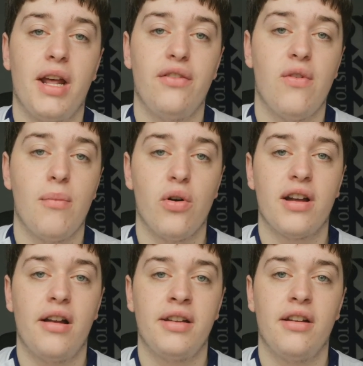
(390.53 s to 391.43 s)
And if you want more
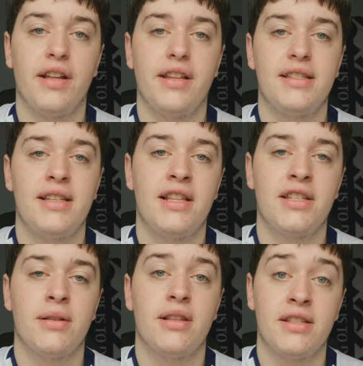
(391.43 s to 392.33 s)
content like this, hit
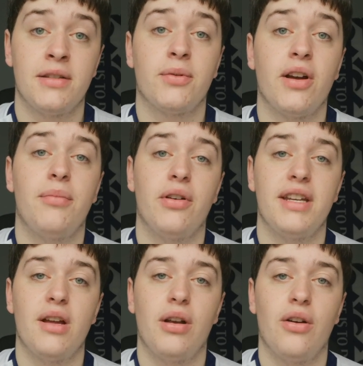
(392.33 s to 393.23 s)
the subscribe button
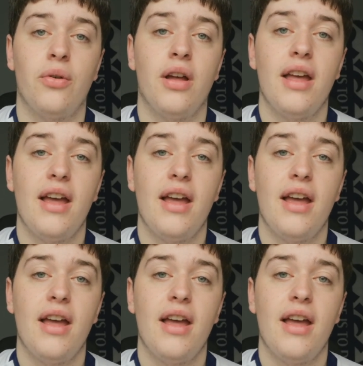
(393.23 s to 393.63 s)
down below